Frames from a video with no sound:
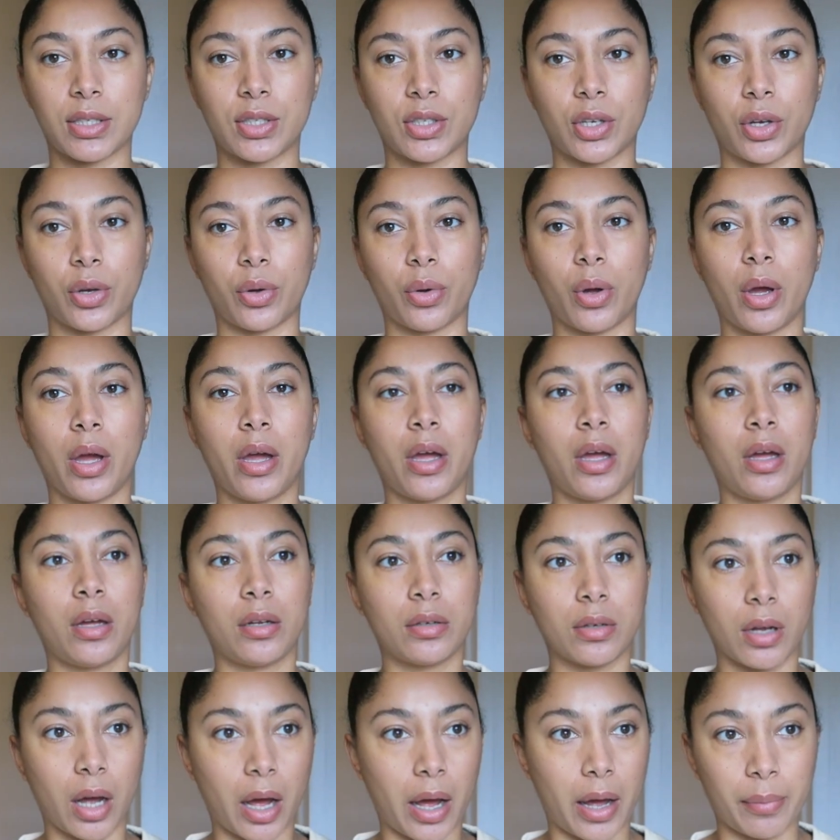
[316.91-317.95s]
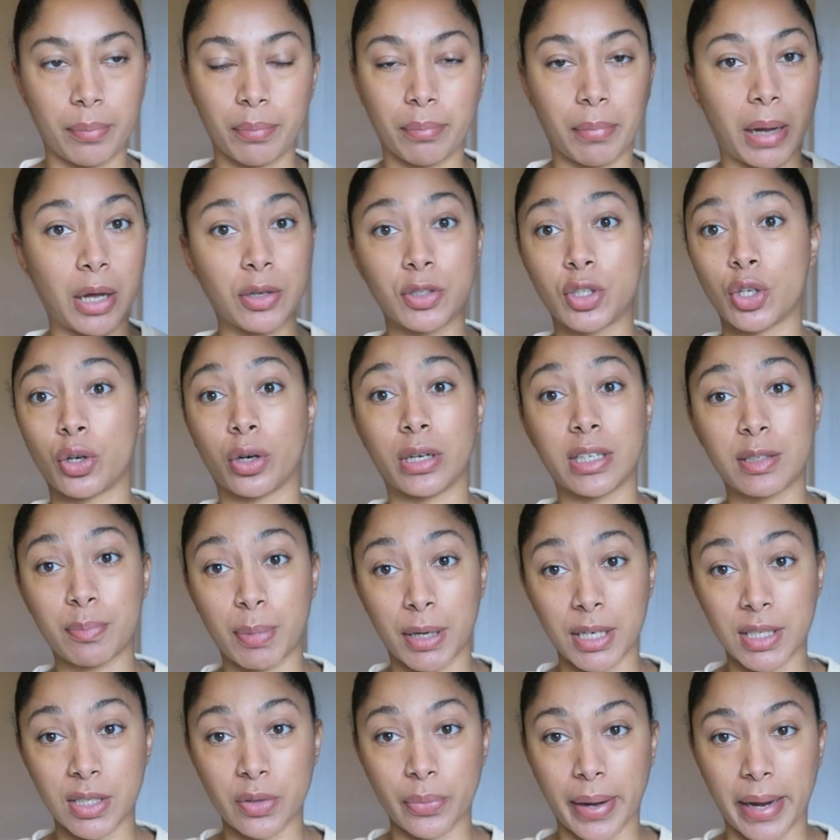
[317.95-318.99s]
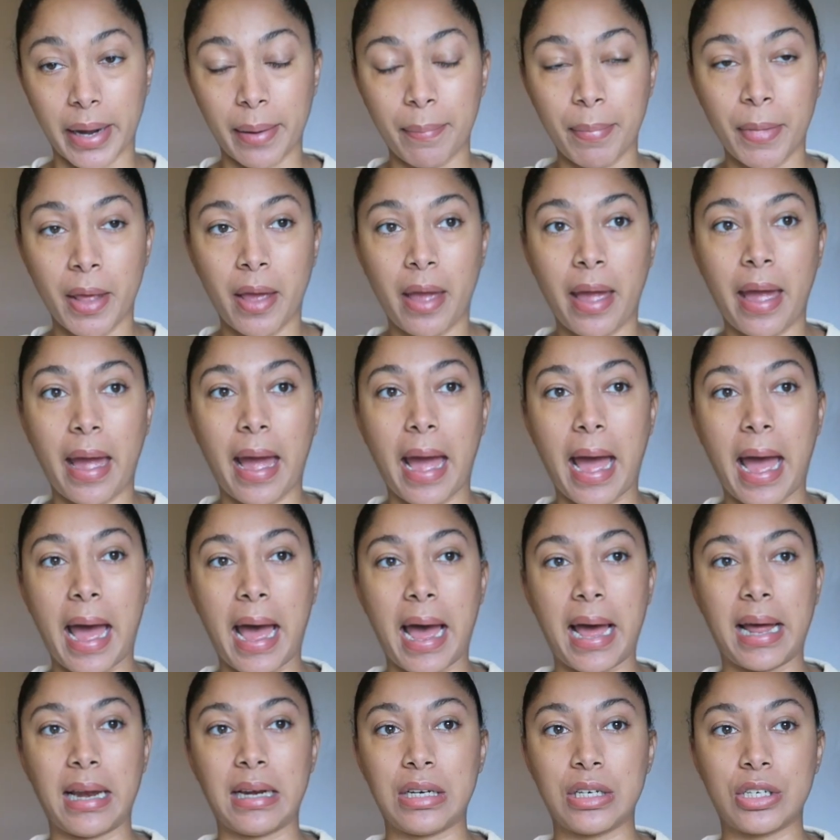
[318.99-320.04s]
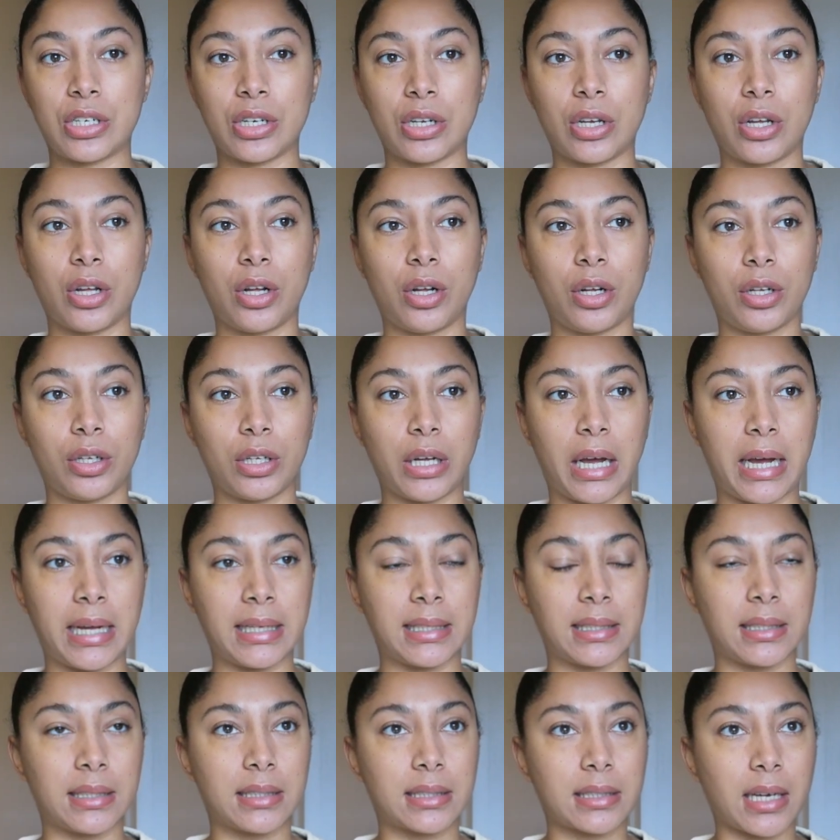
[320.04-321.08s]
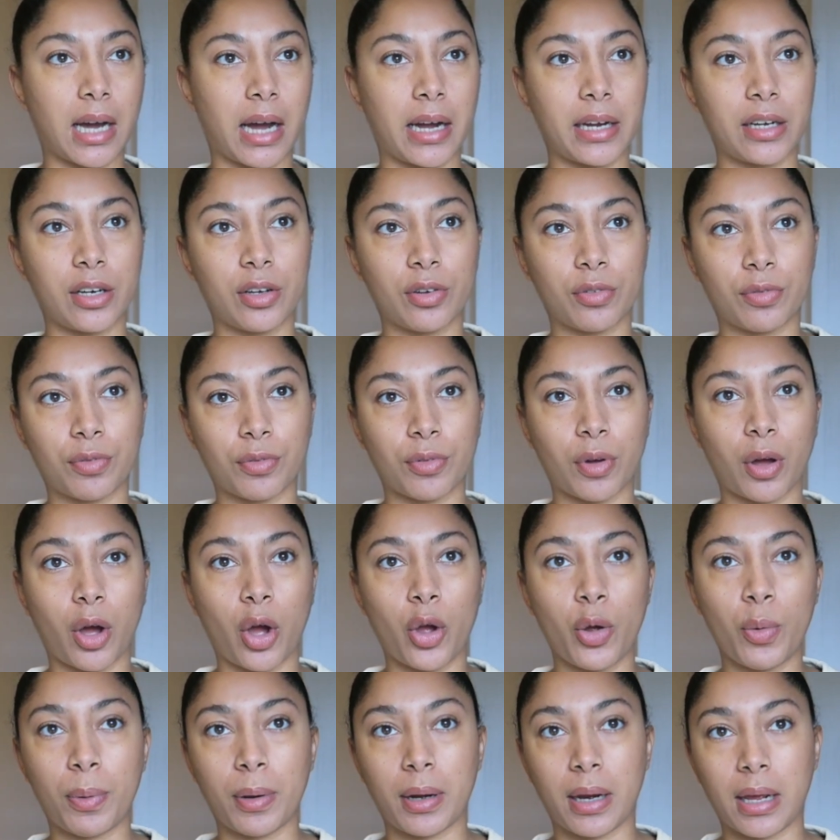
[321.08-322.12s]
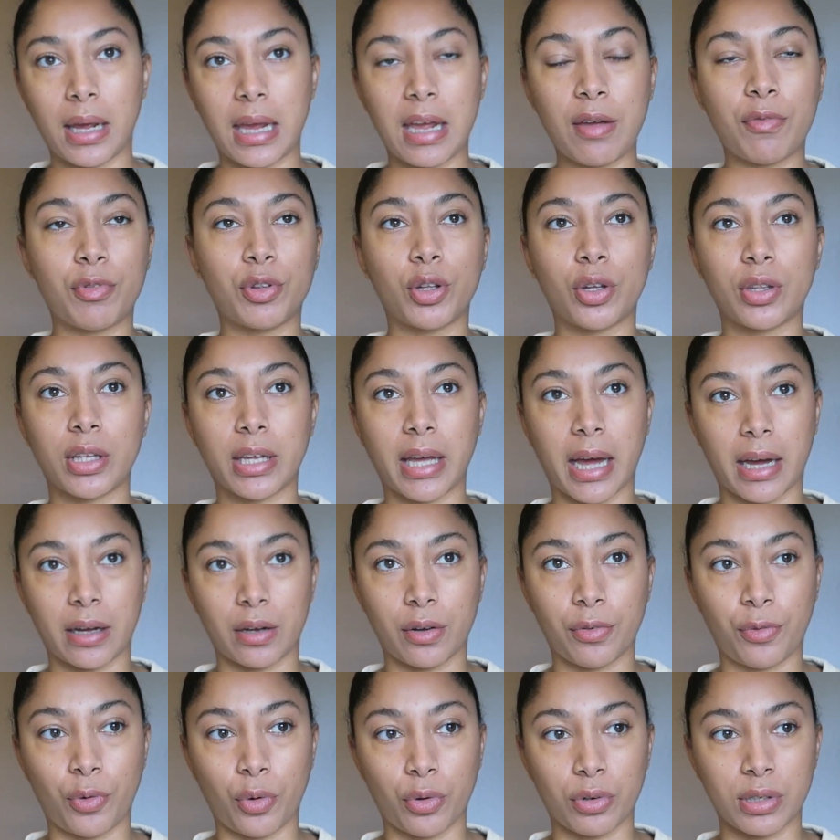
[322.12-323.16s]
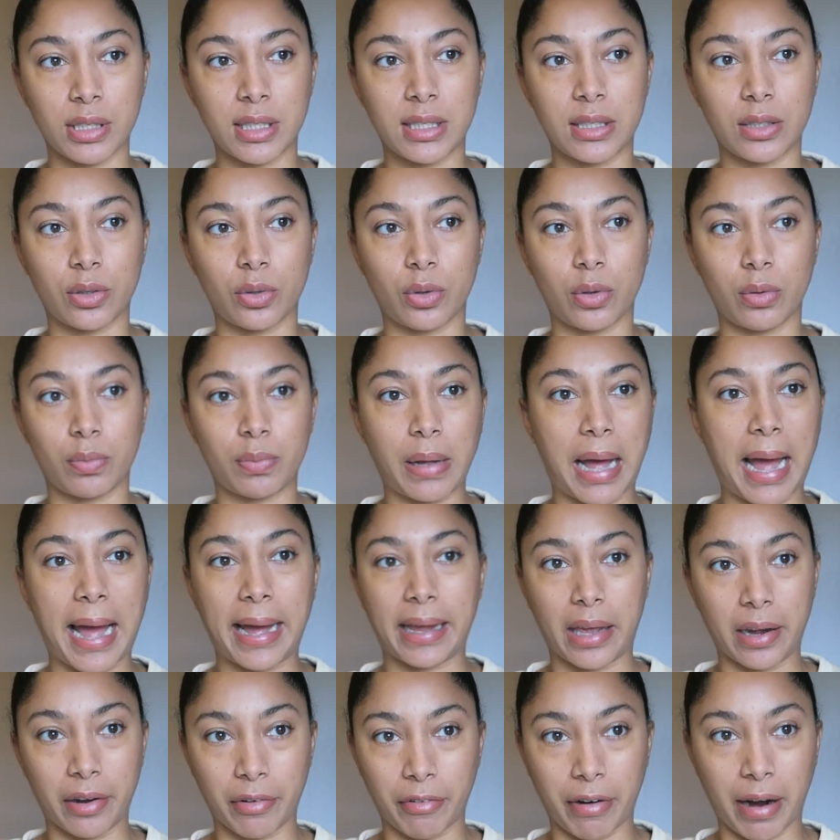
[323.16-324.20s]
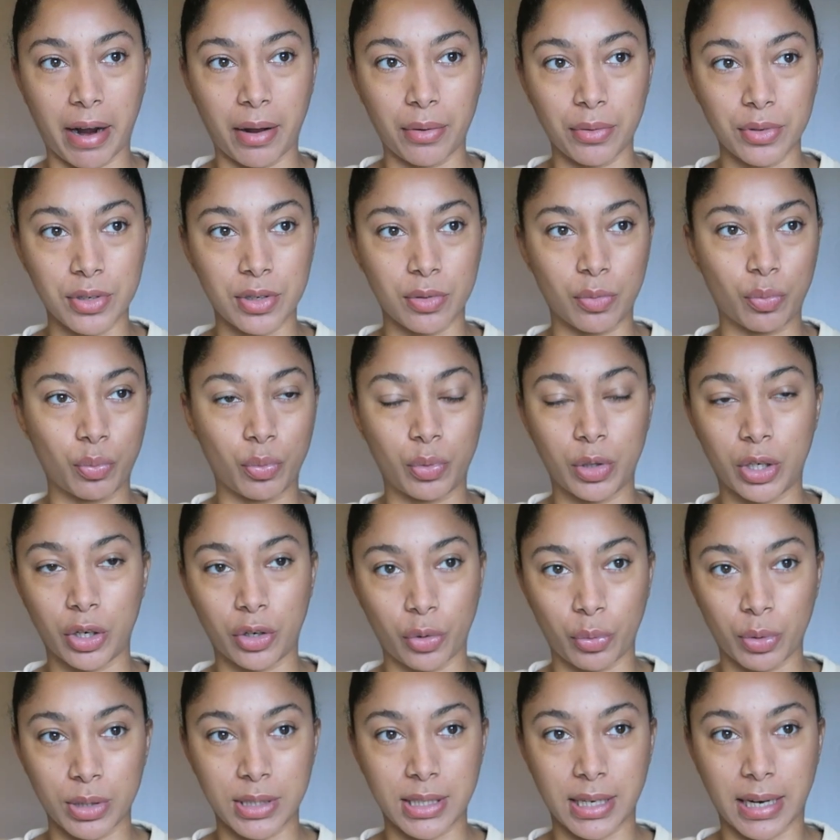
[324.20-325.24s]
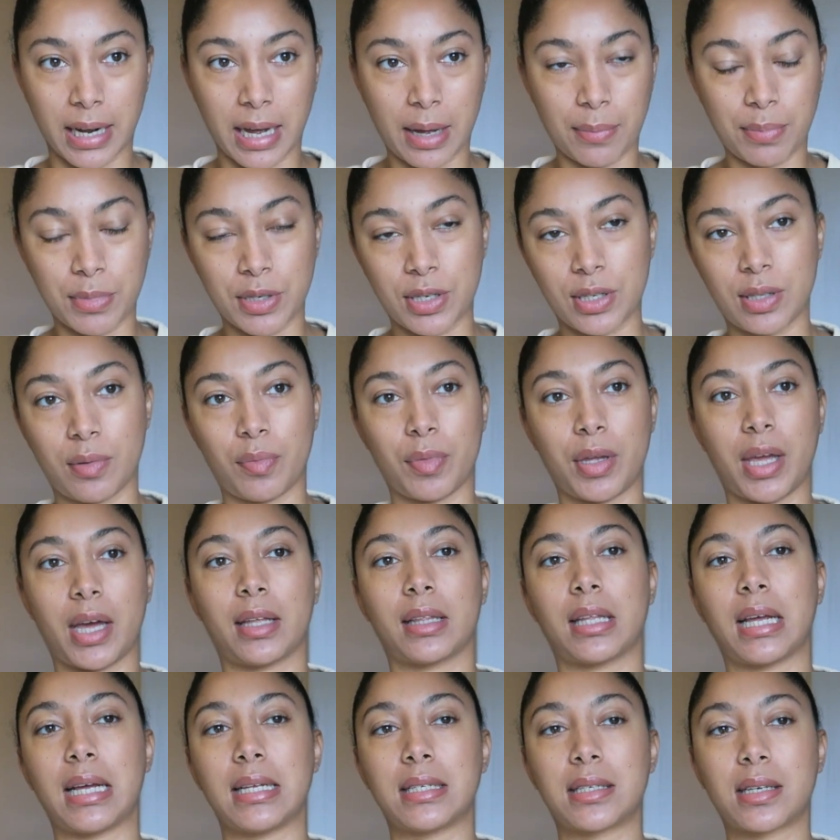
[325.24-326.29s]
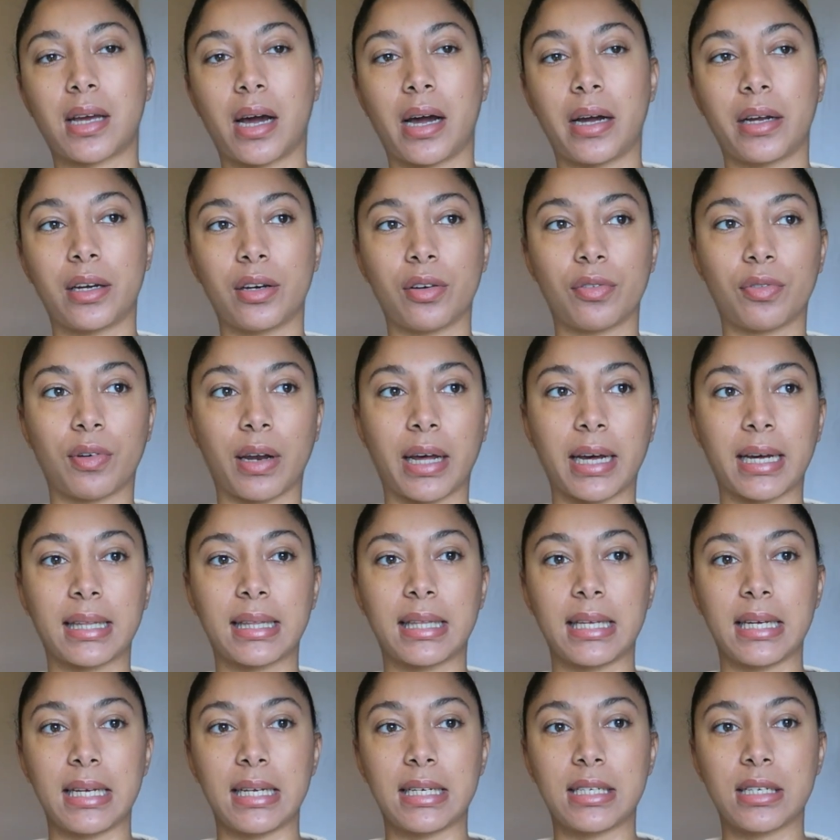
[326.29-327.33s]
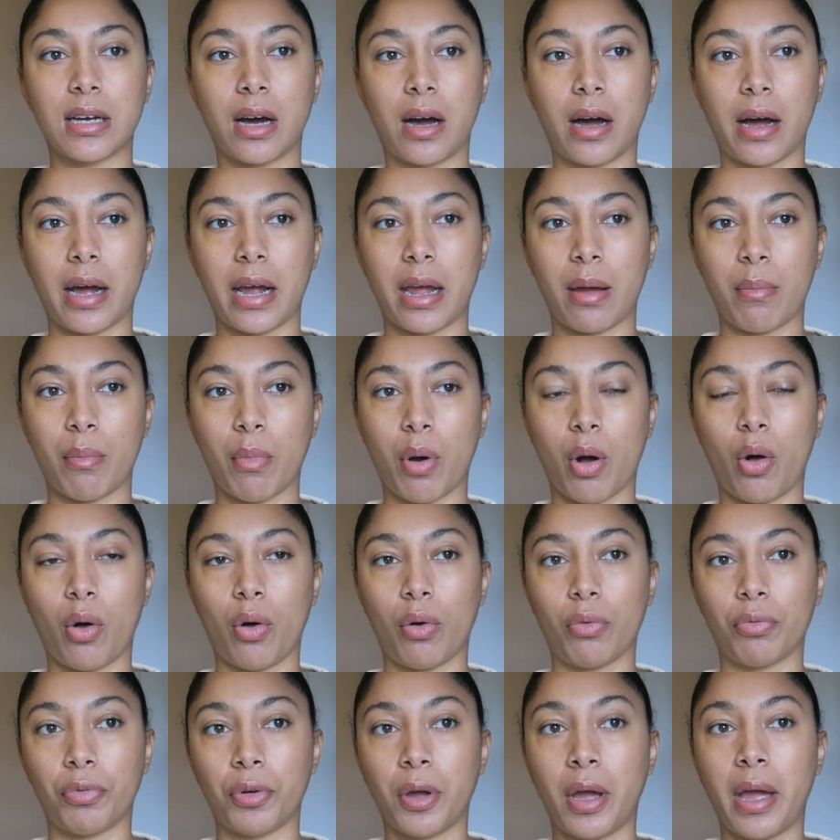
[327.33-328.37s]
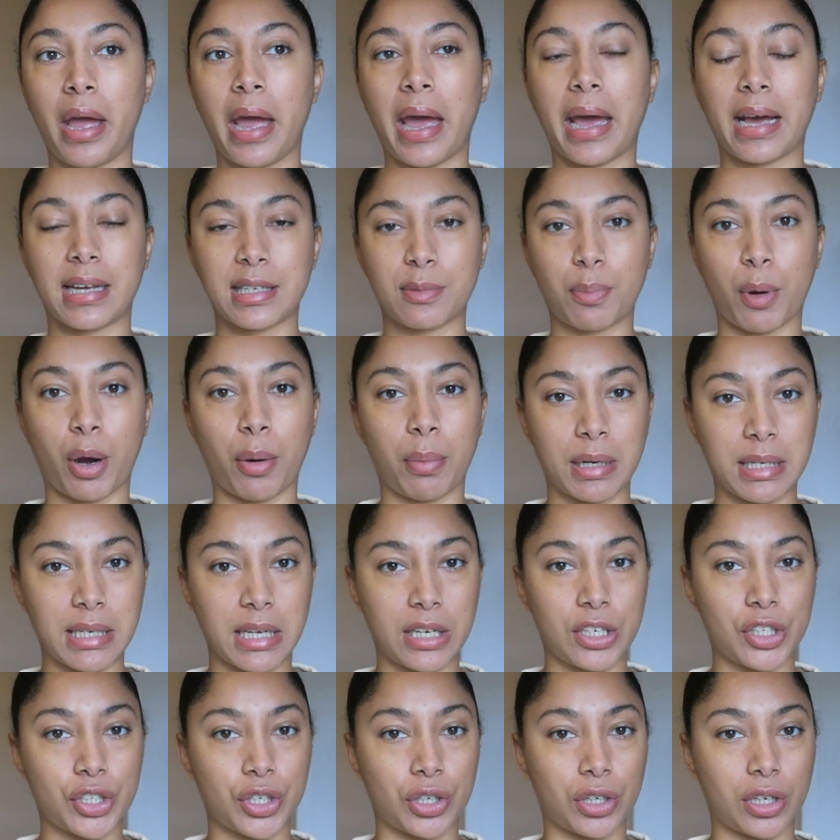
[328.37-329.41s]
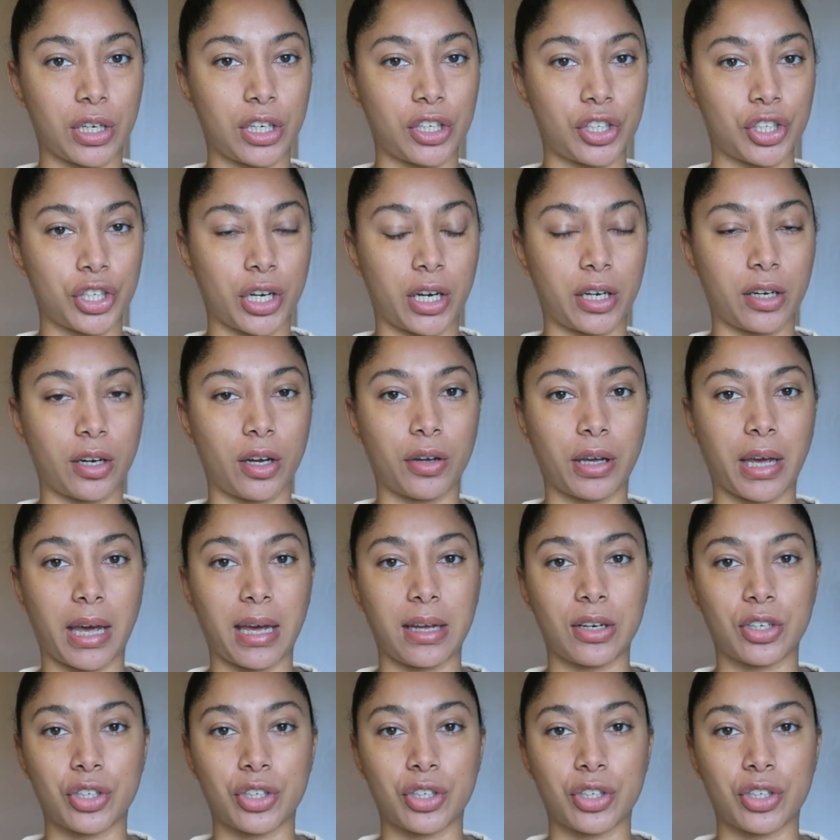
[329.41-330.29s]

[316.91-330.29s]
So Mao Zedong has passed away, and it's kind of opening, even though the Gang of Four is still hanging around and we don't know what's going to happen to them yet, it's kind of like the time of experimentation in China, okay?